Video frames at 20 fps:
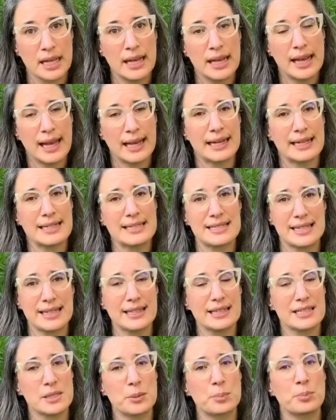And I'd say
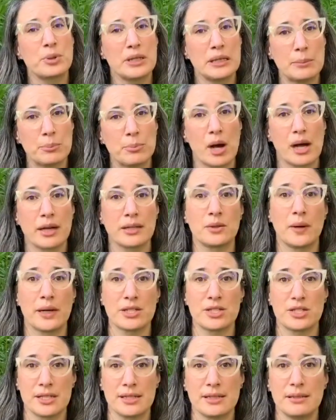that's a pretty broad
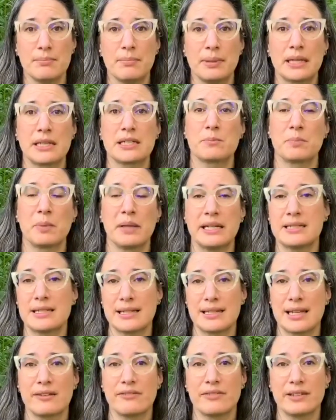question because plant
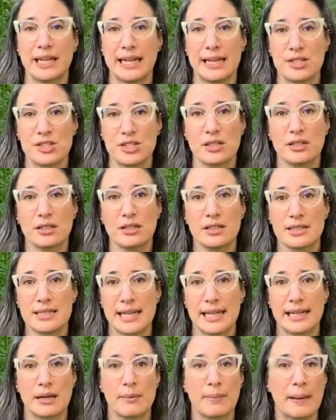identification could
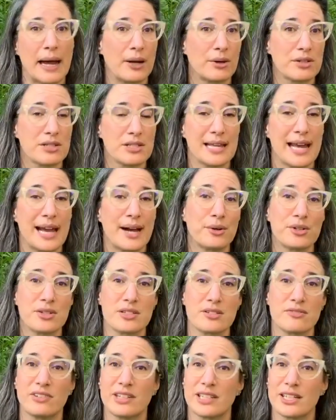take up hours and hours
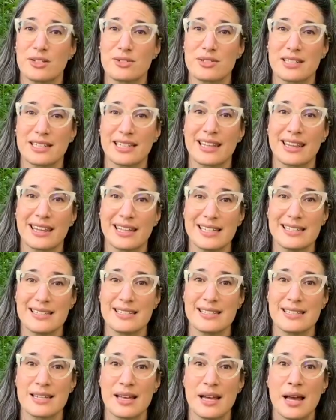of videos like
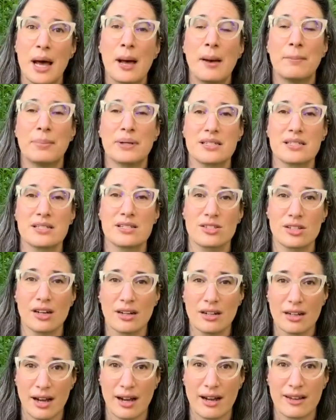these. But to start
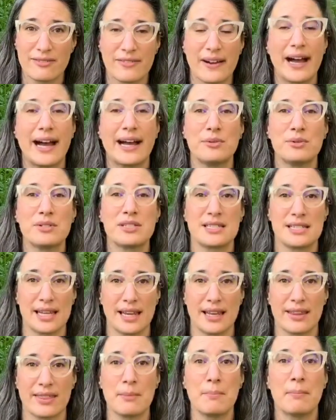off, I would say
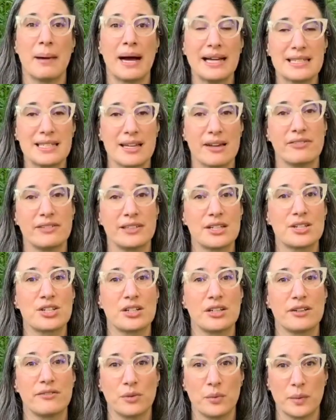that my definition
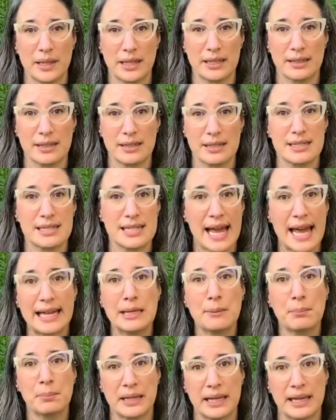of a weed is any
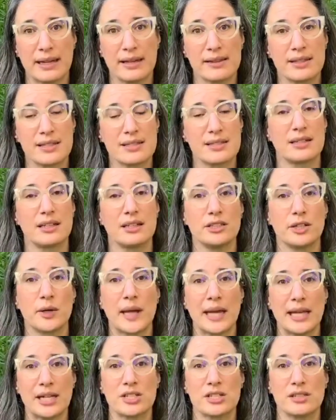plant that's in a
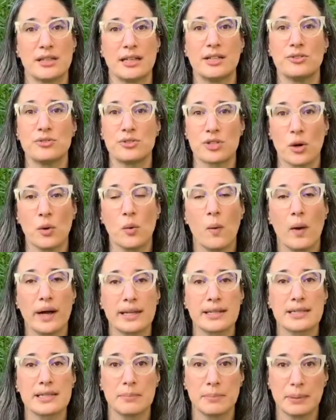location that you don't want
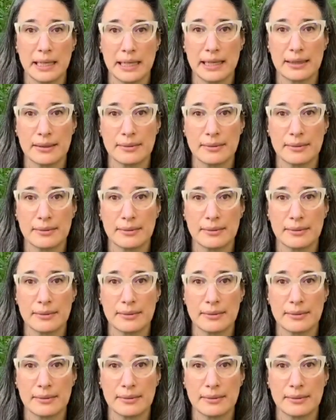it to be.